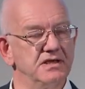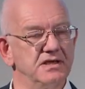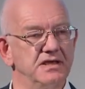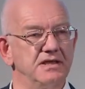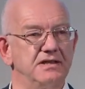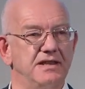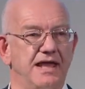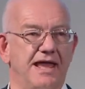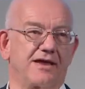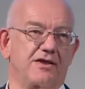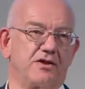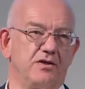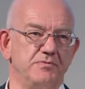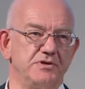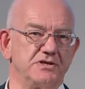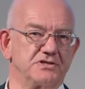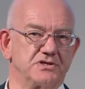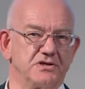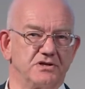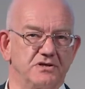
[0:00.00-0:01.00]
in
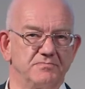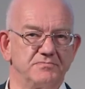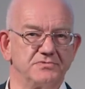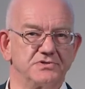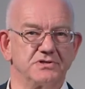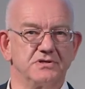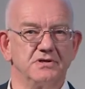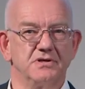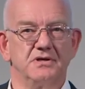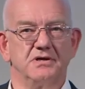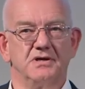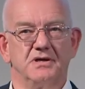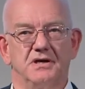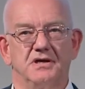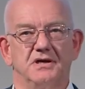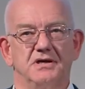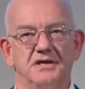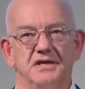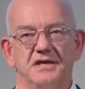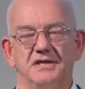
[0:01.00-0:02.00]
economic terms,
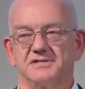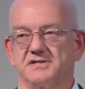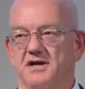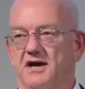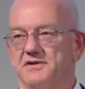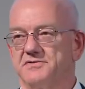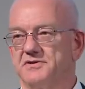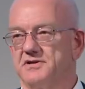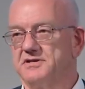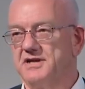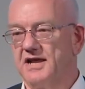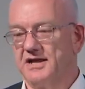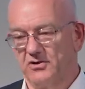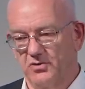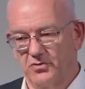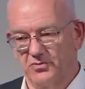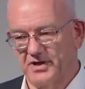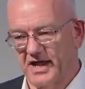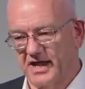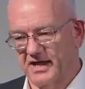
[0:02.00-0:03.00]
is either nil
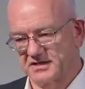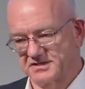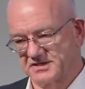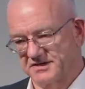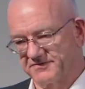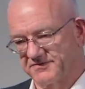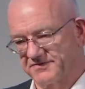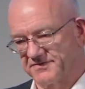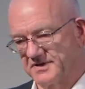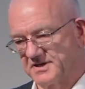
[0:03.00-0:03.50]
or negative.